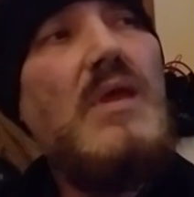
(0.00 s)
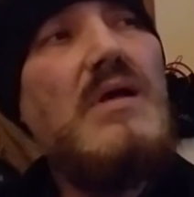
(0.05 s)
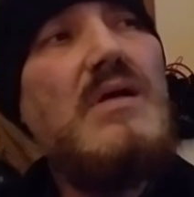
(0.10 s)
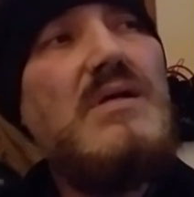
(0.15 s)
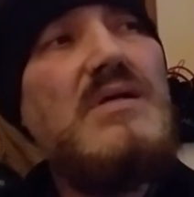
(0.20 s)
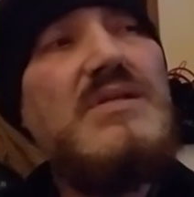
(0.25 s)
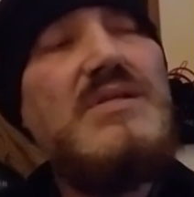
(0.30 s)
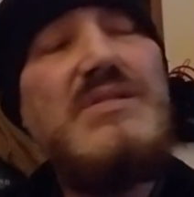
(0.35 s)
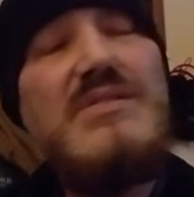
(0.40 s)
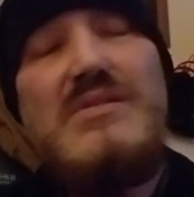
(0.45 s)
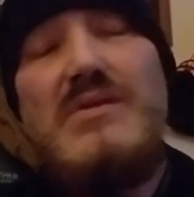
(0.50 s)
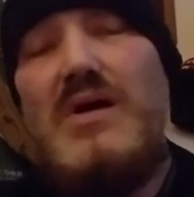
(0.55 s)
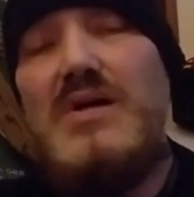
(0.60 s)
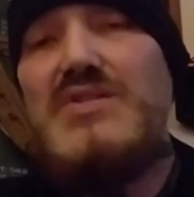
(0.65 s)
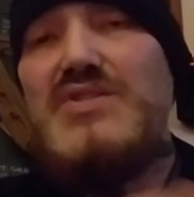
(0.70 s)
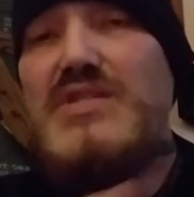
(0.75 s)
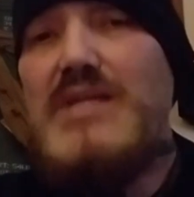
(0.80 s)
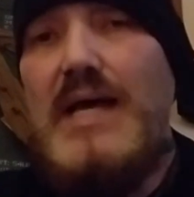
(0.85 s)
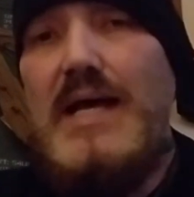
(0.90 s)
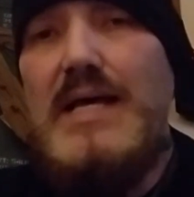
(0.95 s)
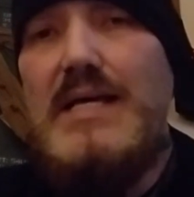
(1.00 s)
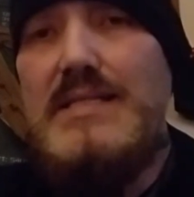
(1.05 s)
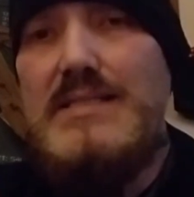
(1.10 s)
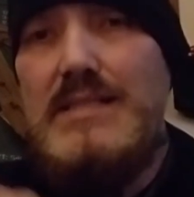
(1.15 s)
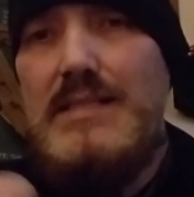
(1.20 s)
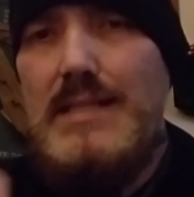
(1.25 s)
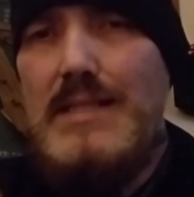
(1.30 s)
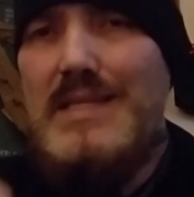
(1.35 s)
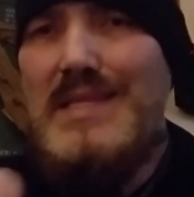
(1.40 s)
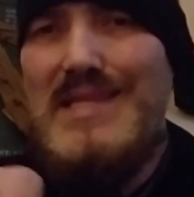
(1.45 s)
such as
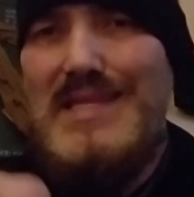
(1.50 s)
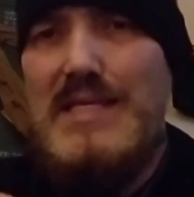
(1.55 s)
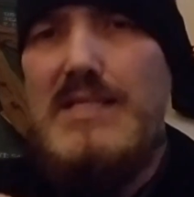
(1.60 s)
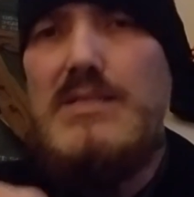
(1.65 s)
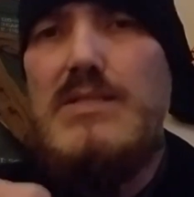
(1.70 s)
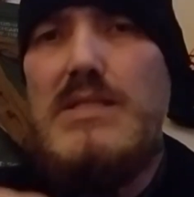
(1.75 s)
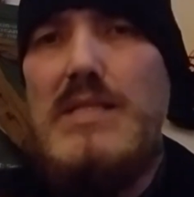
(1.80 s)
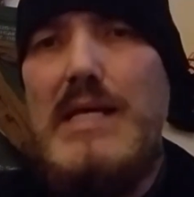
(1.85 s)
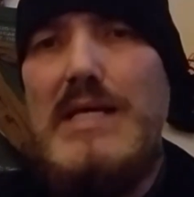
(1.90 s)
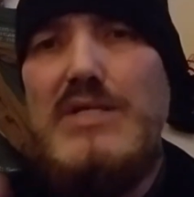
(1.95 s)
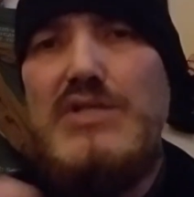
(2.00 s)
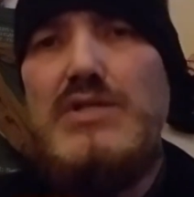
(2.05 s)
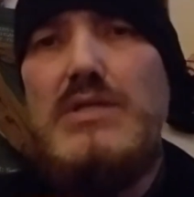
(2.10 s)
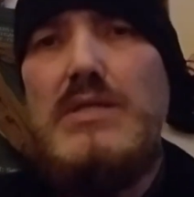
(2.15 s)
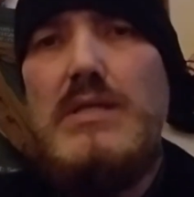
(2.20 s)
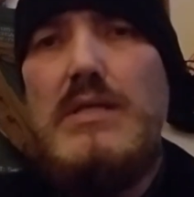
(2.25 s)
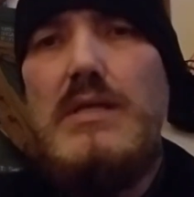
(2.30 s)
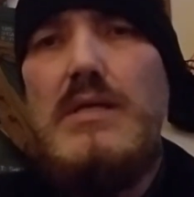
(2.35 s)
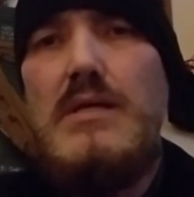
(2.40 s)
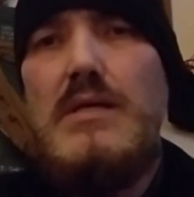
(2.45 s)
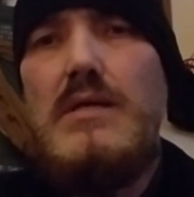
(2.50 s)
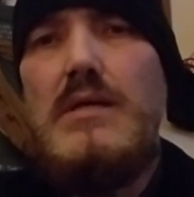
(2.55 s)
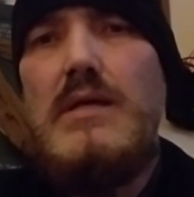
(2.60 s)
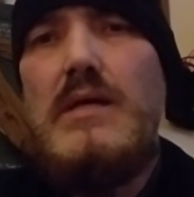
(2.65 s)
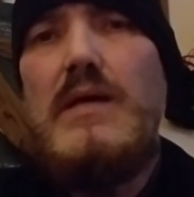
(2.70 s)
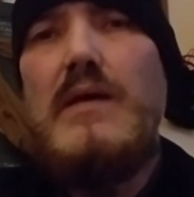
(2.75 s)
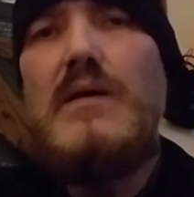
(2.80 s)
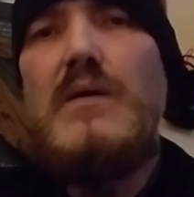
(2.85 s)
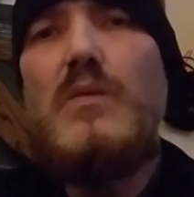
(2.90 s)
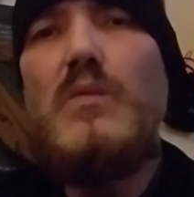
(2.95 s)
this nation
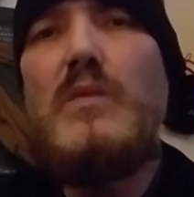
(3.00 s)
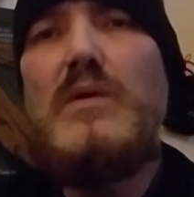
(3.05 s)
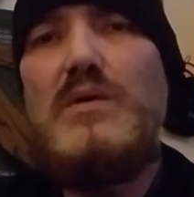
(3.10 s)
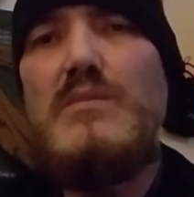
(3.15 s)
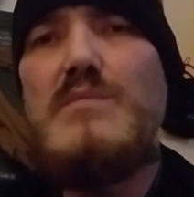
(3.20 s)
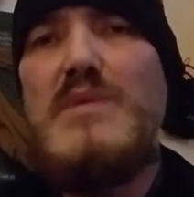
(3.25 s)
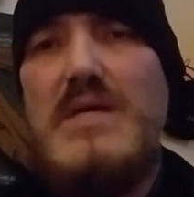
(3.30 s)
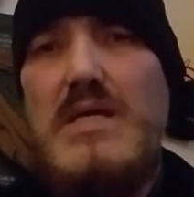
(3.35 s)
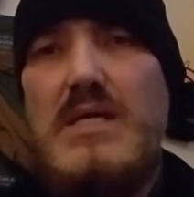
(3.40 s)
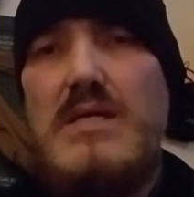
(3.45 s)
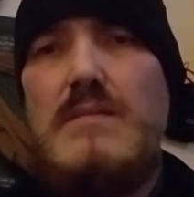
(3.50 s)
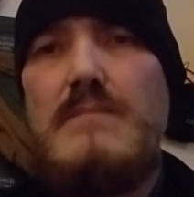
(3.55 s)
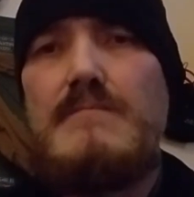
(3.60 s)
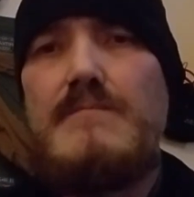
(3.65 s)
will be